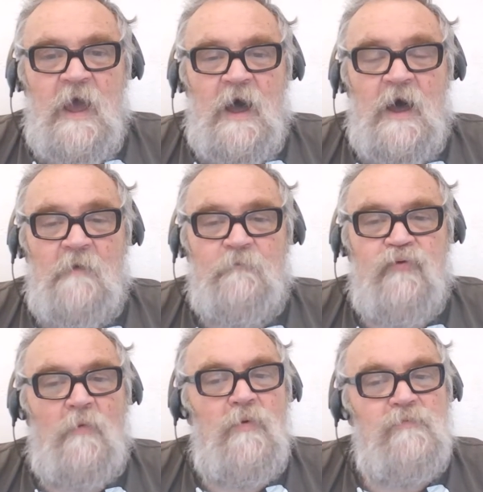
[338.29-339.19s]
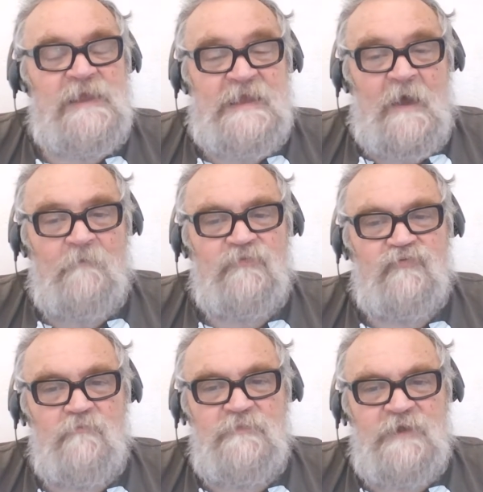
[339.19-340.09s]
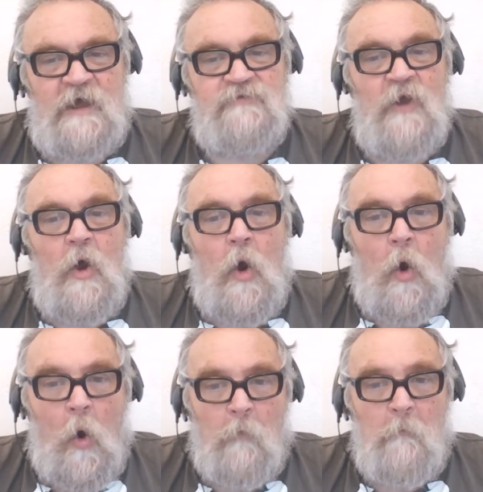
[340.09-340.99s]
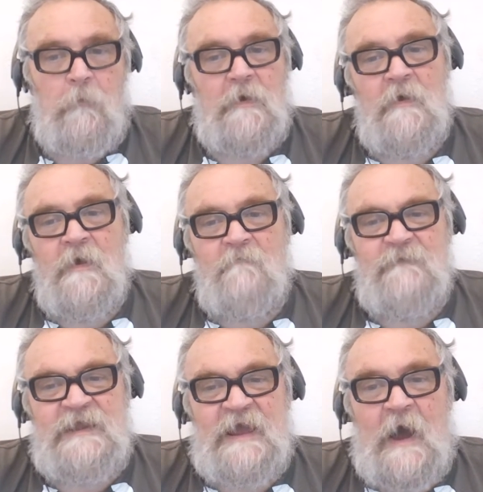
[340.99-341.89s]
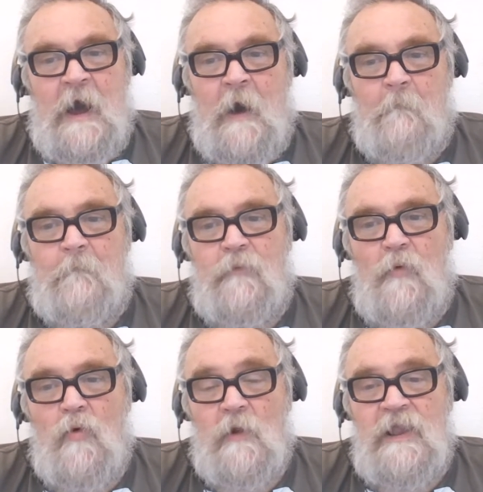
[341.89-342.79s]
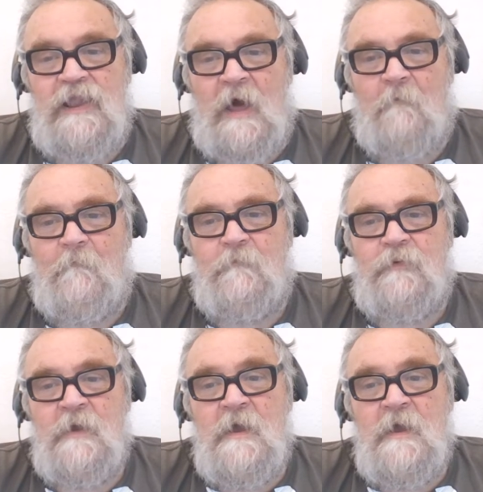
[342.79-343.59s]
Probably comes from Dutch hump, meaning a hump or a lump.